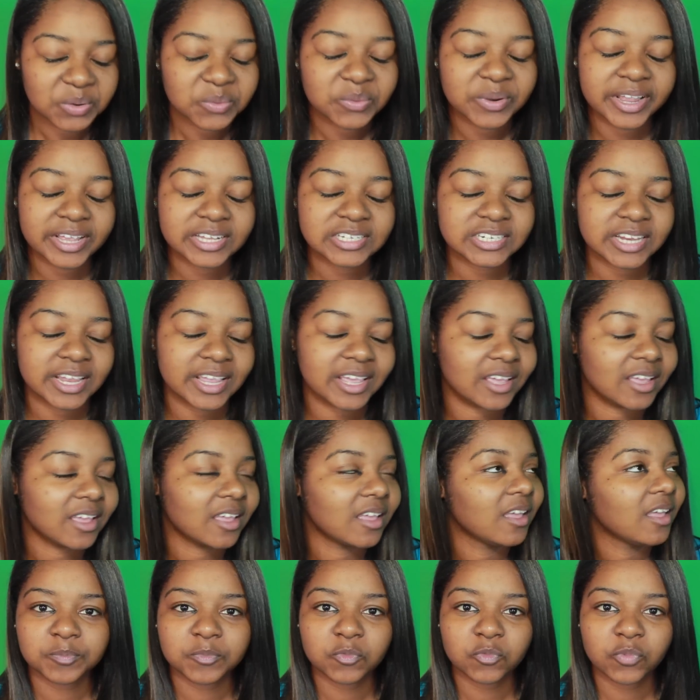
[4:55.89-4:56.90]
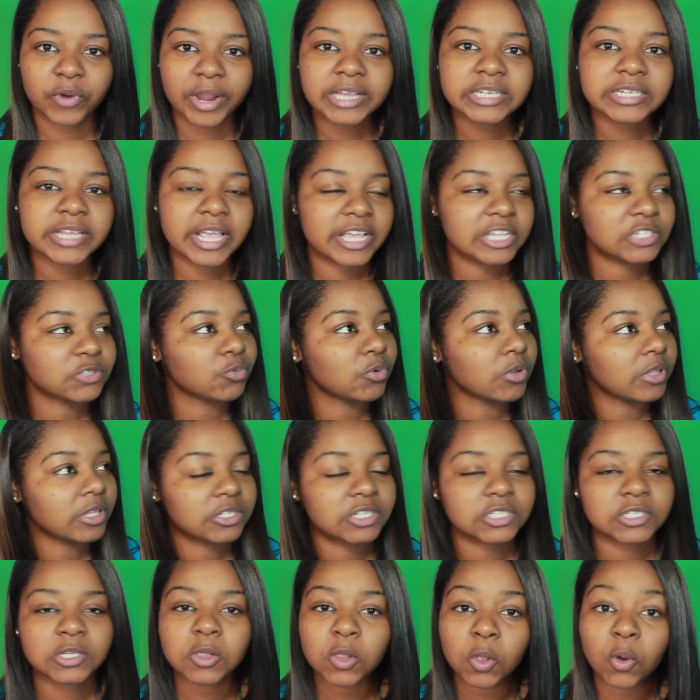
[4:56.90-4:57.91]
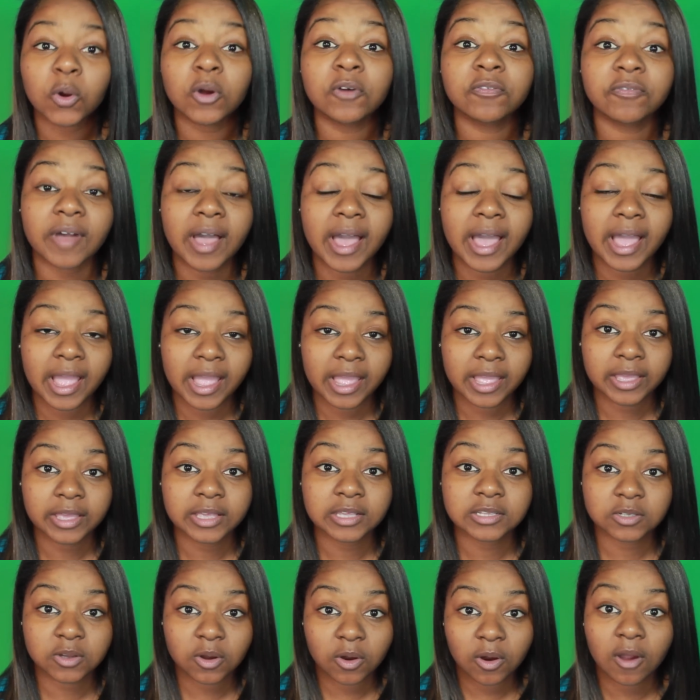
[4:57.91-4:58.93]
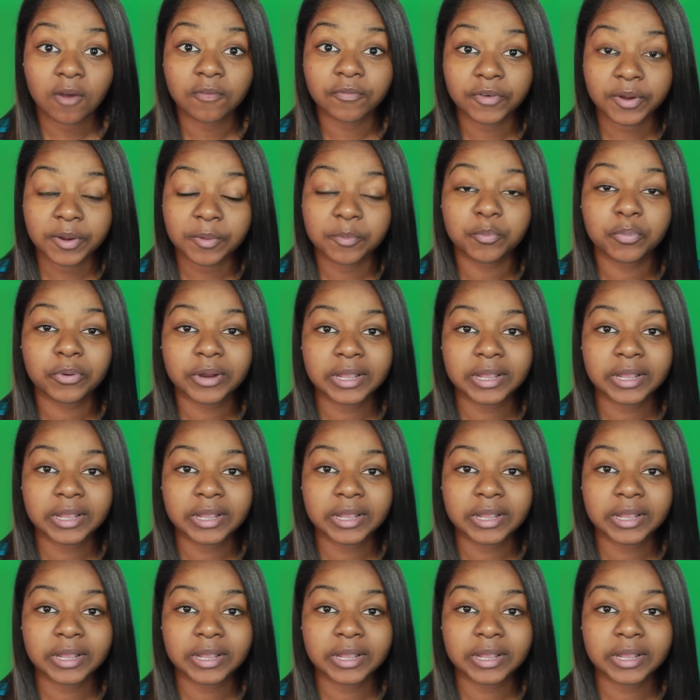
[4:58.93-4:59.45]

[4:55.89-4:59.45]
Ray J. Ray J is really just glorifying his girlfriend,